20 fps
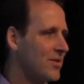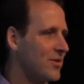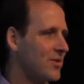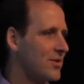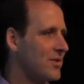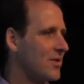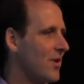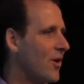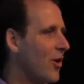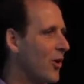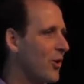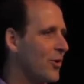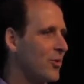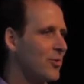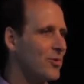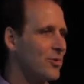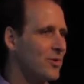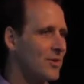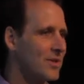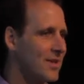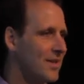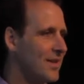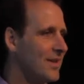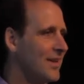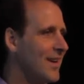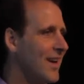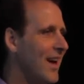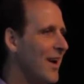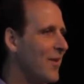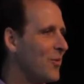There's articles
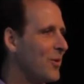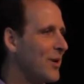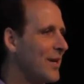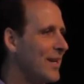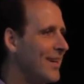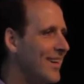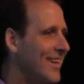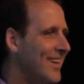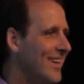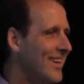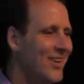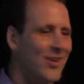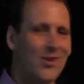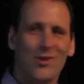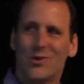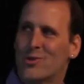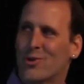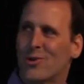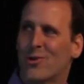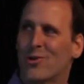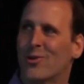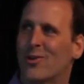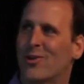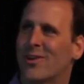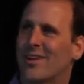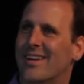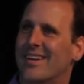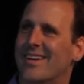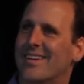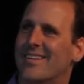in every
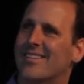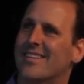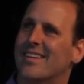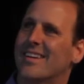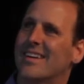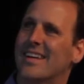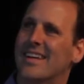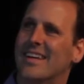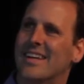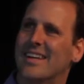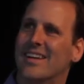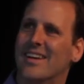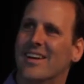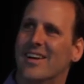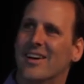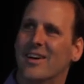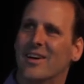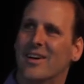journal and in